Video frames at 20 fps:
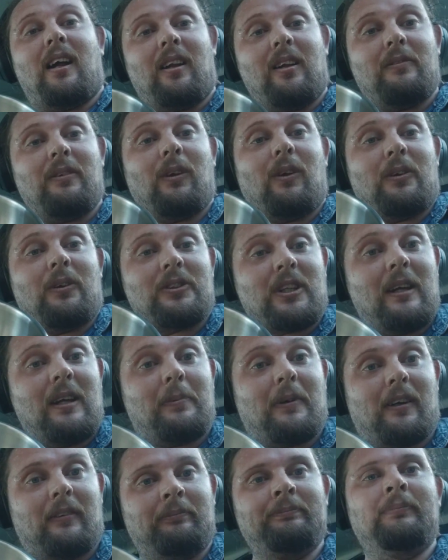a hell of a lot
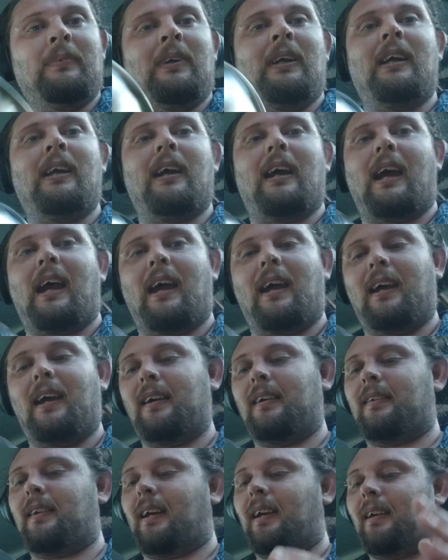cheaper.
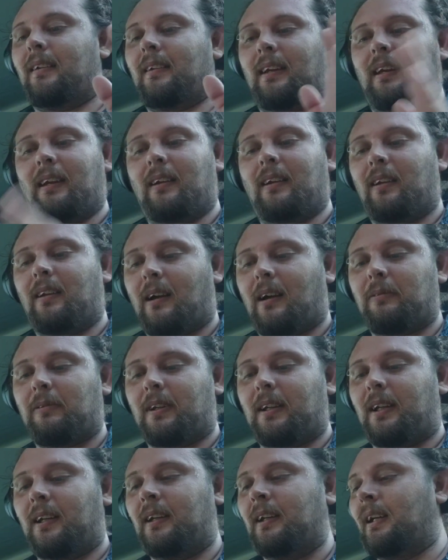And they're
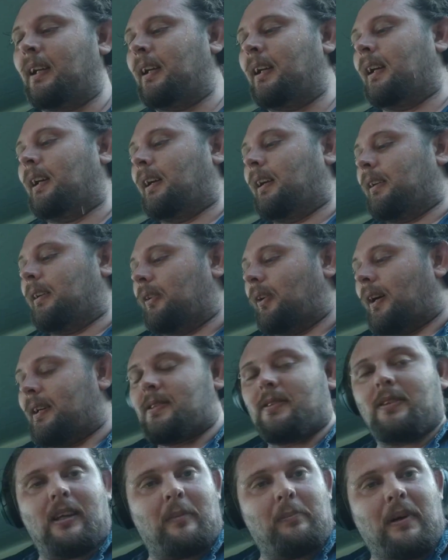lovely,
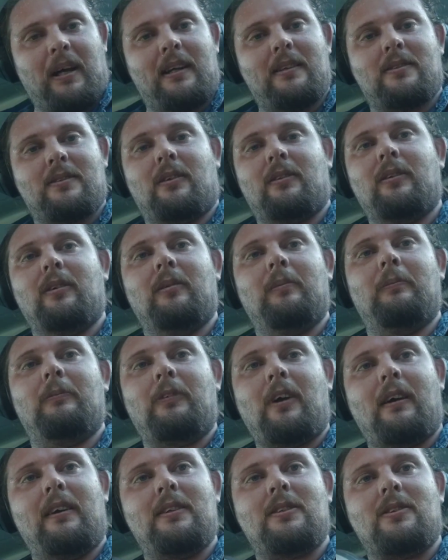nice thick base on them,
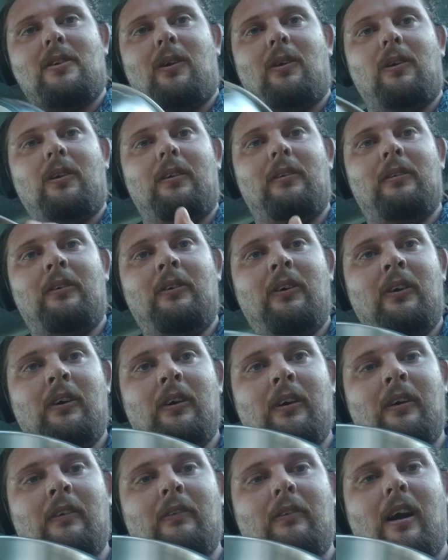very solid,
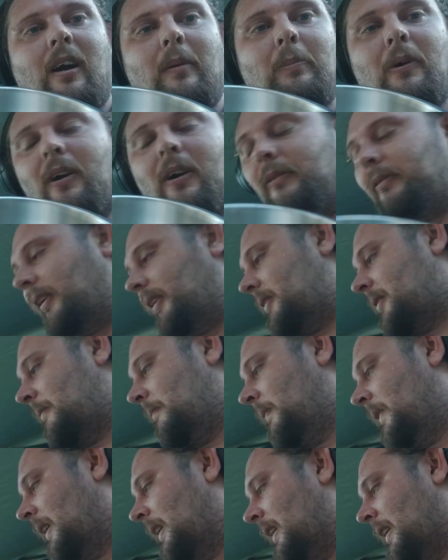very perfect.
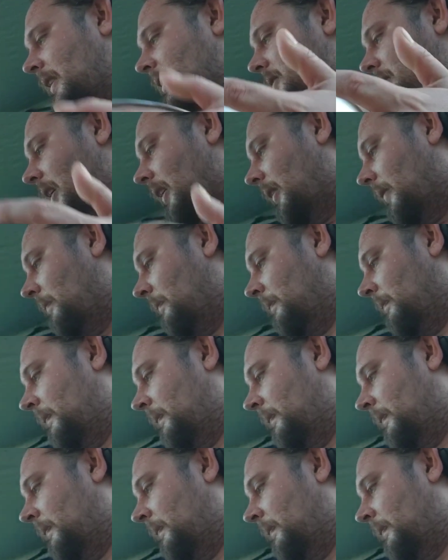So,